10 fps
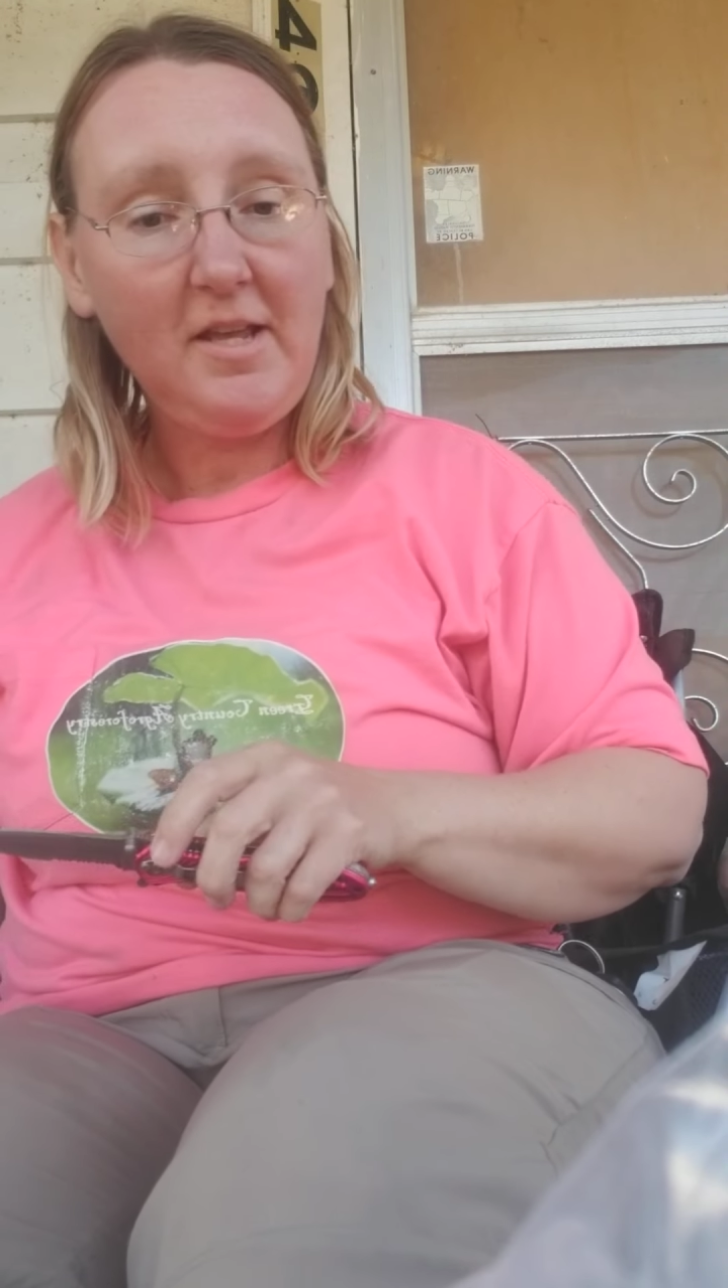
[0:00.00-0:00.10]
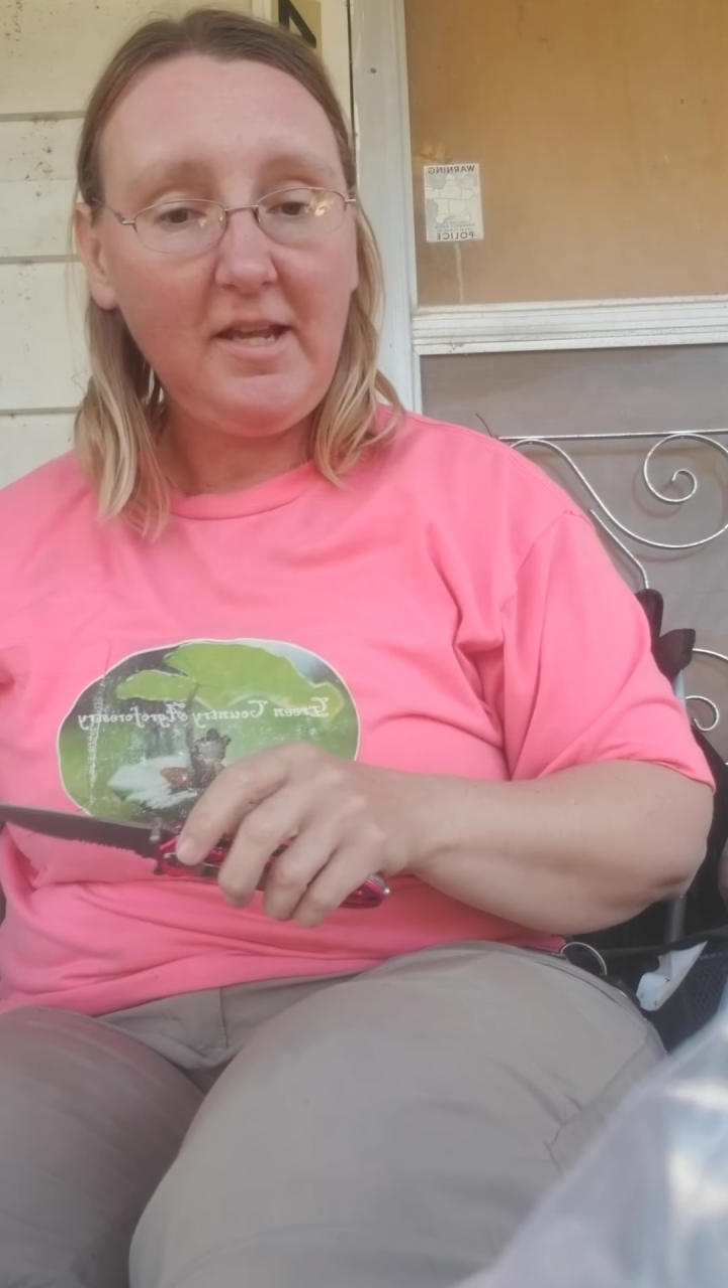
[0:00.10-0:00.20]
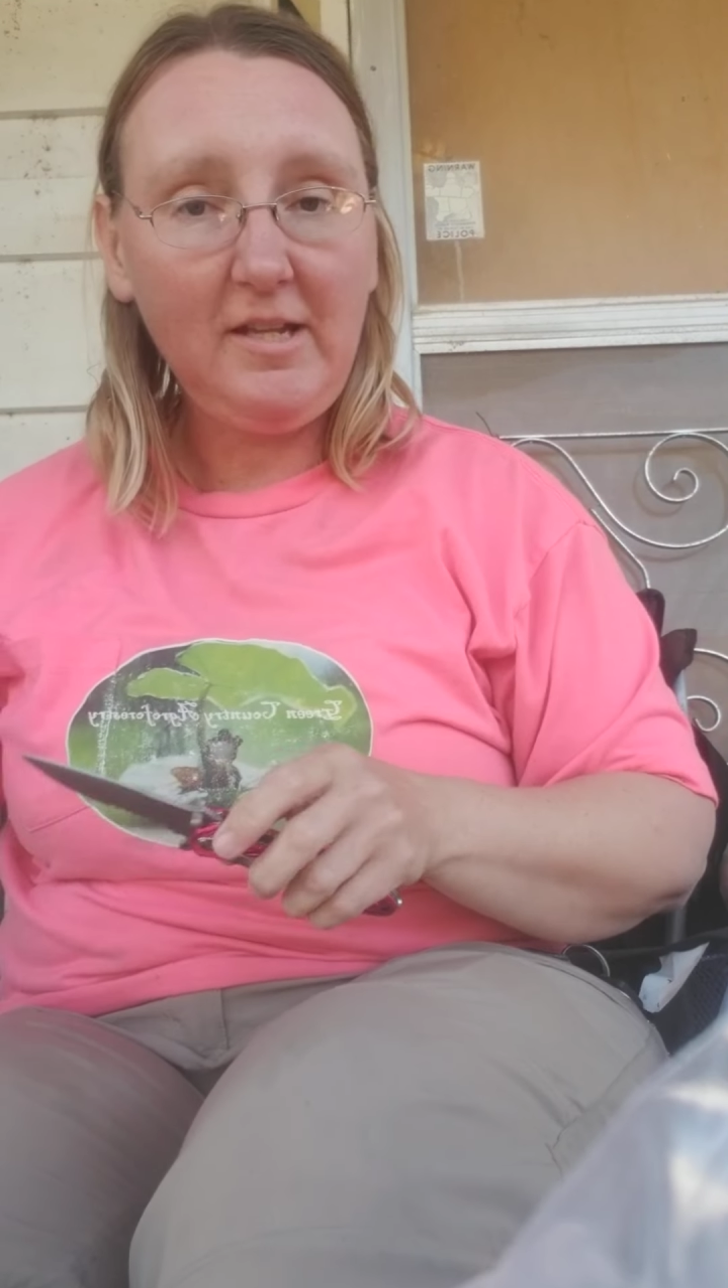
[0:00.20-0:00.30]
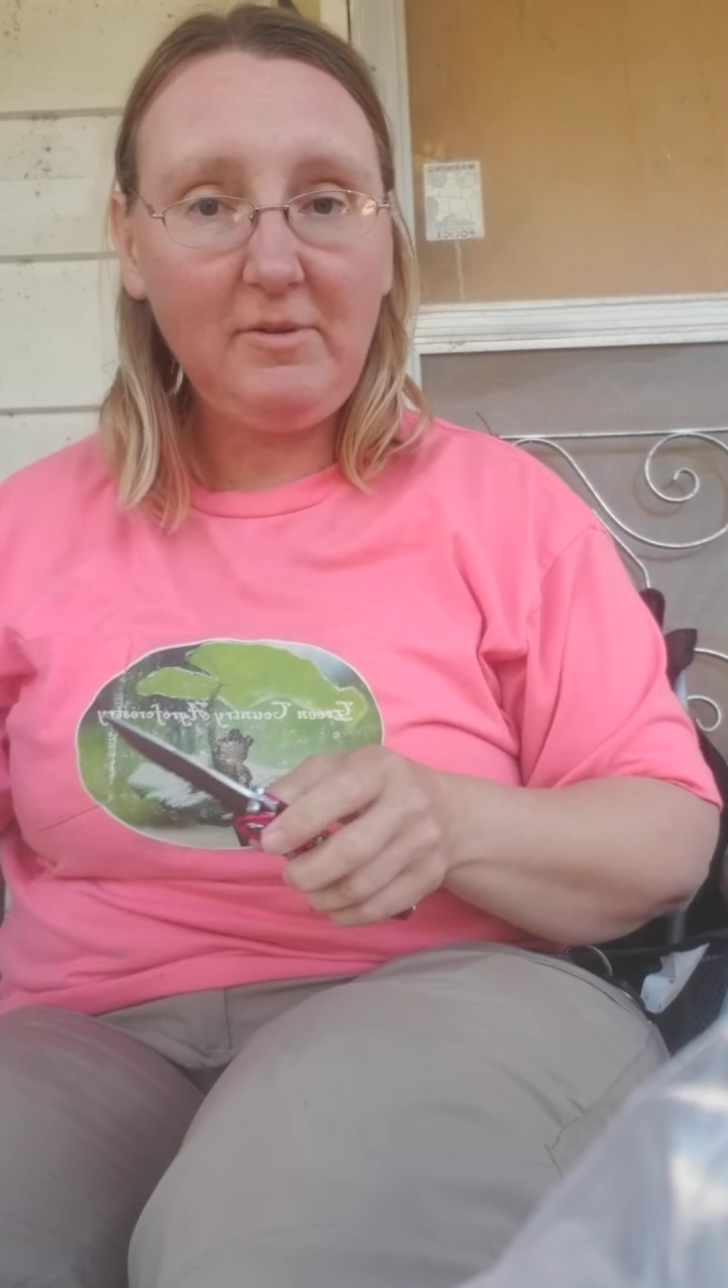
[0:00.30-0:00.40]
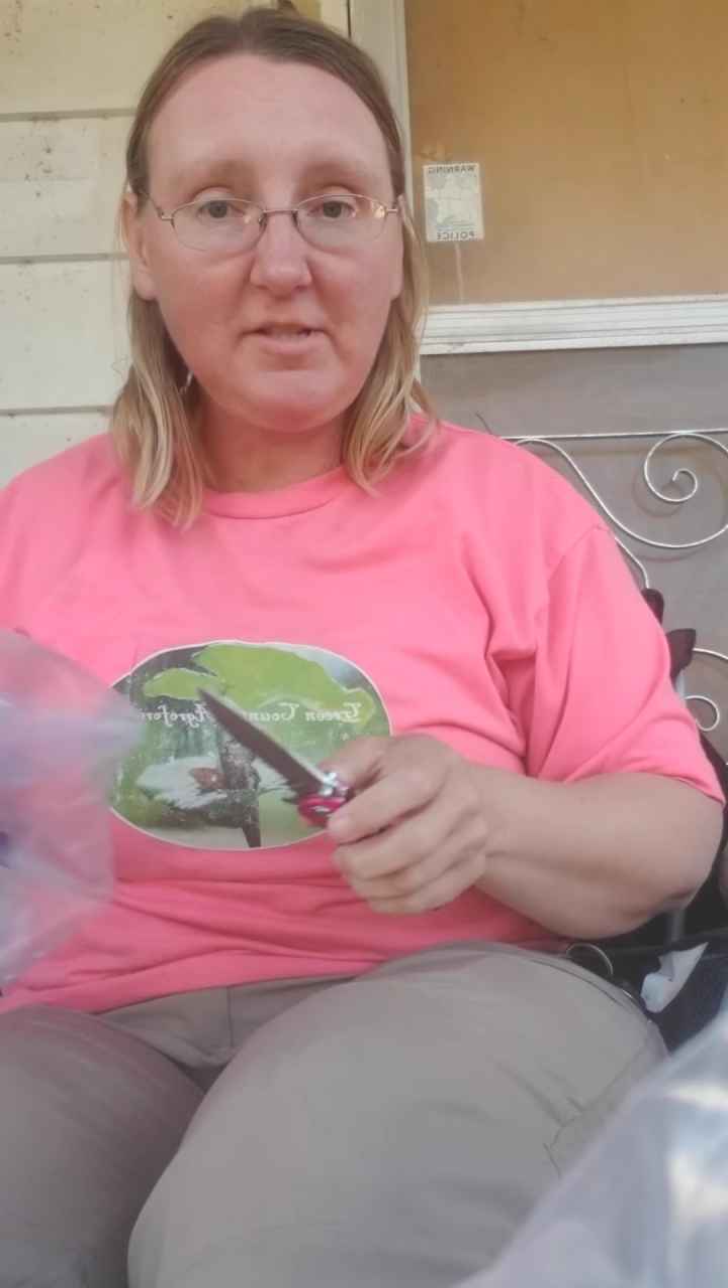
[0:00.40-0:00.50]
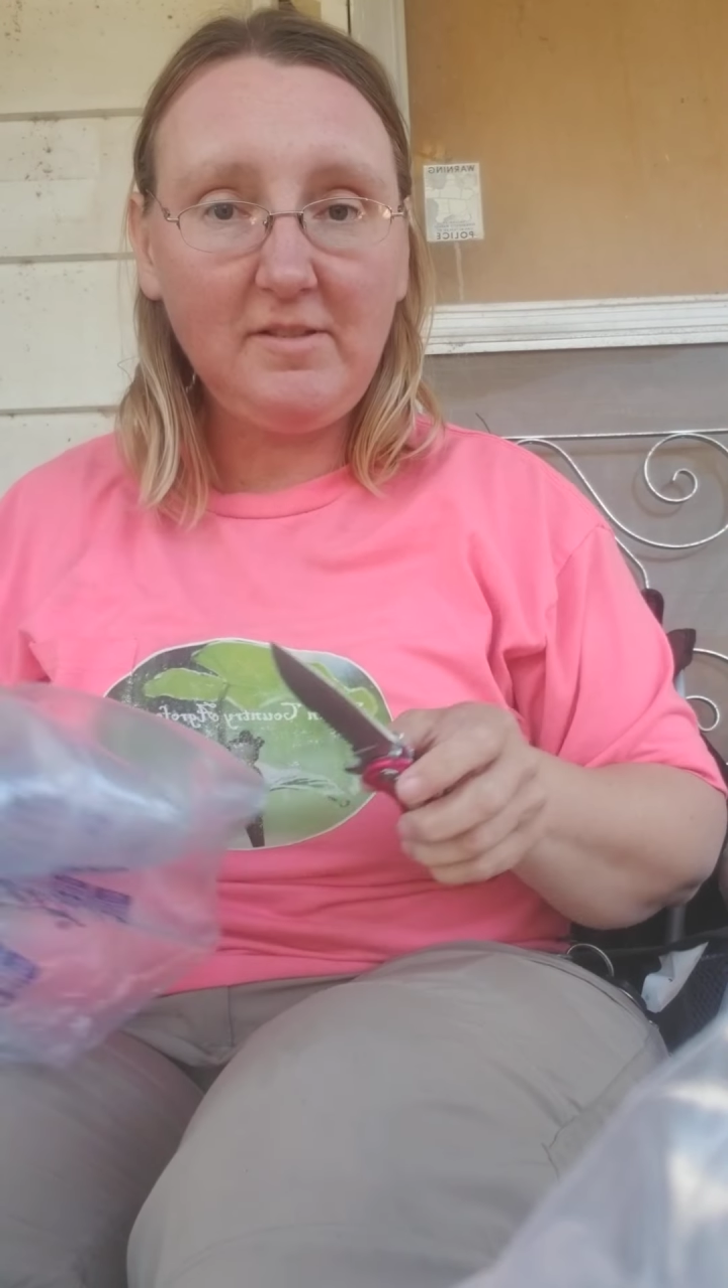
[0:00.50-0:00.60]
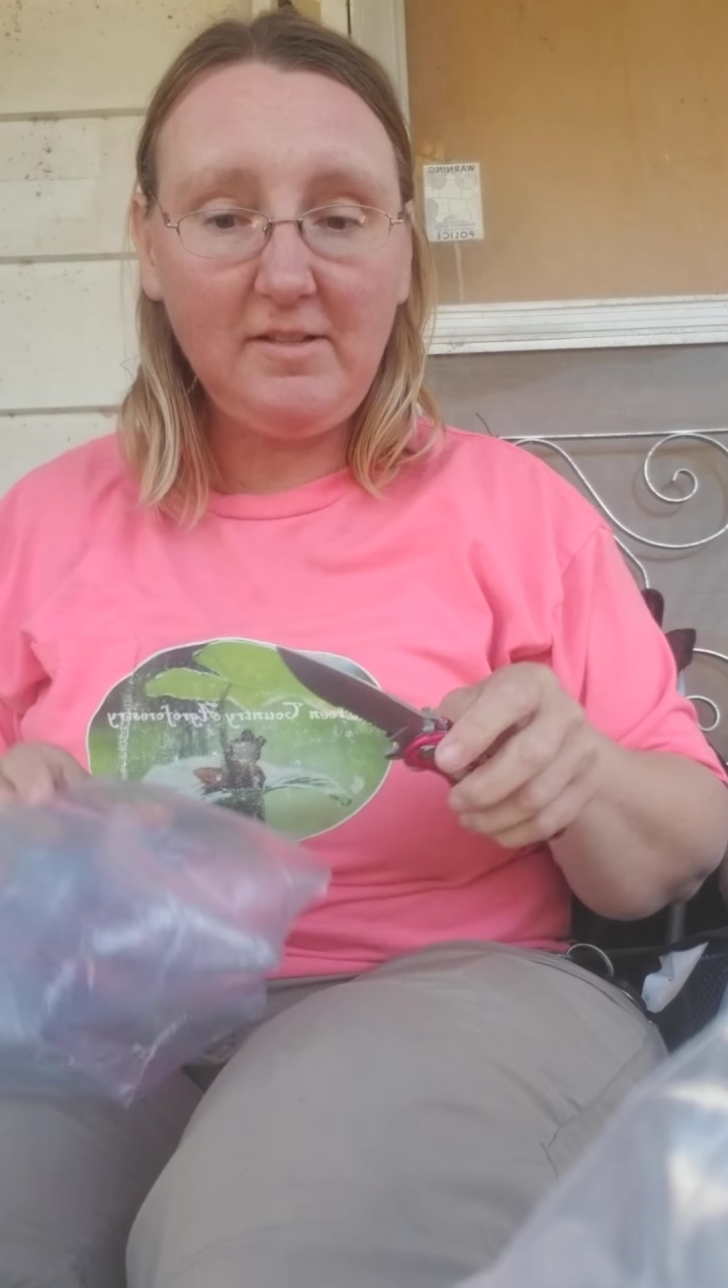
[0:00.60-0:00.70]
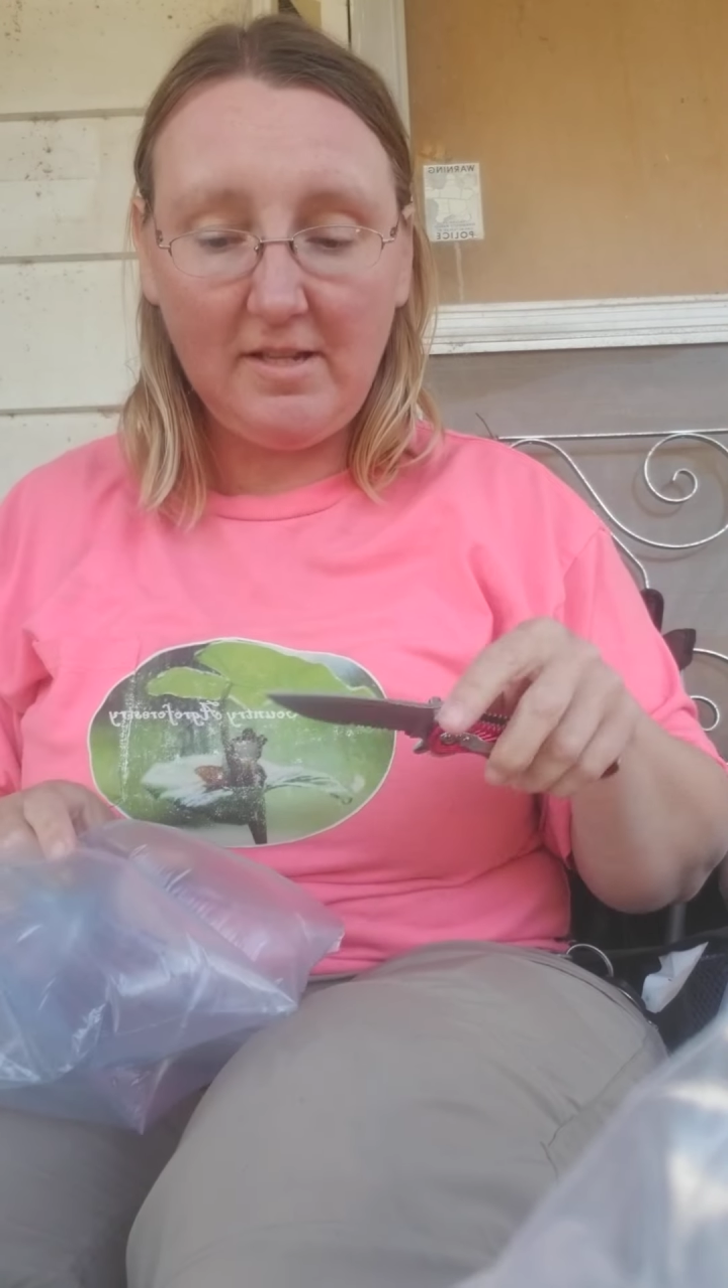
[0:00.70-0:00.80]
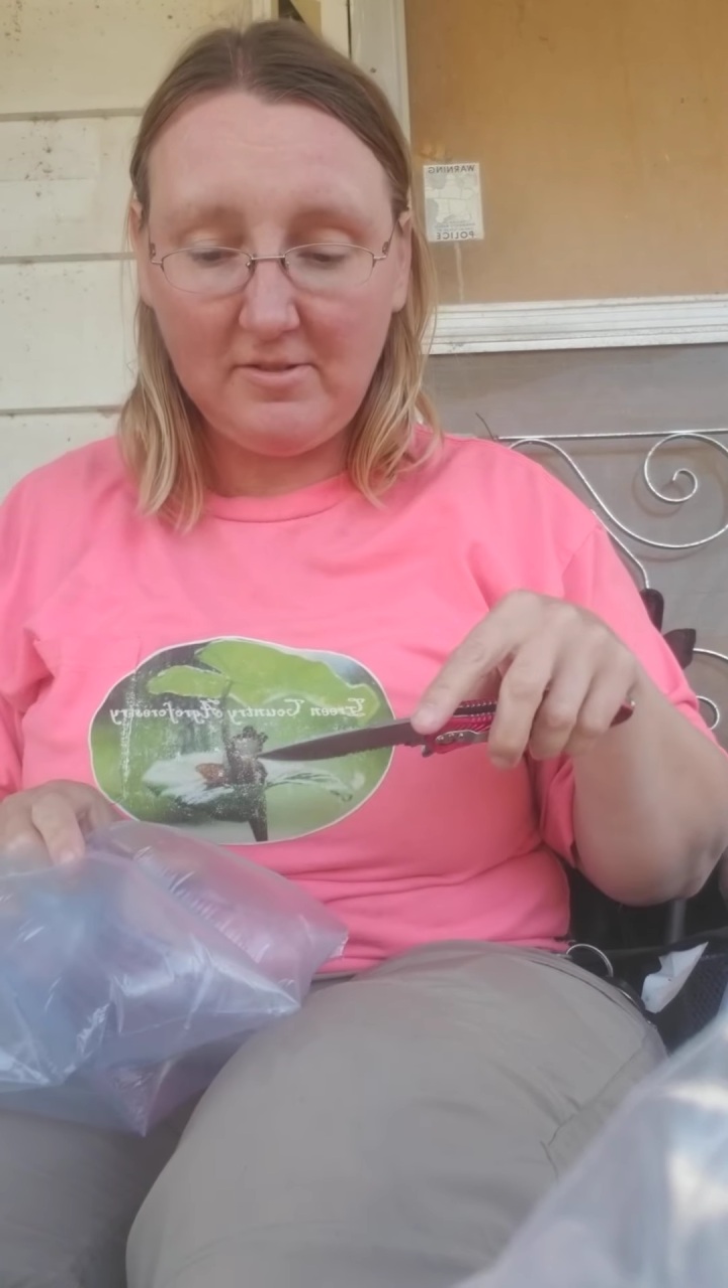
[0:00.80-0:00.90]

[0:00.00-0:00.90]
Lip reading: Anyways, I think that's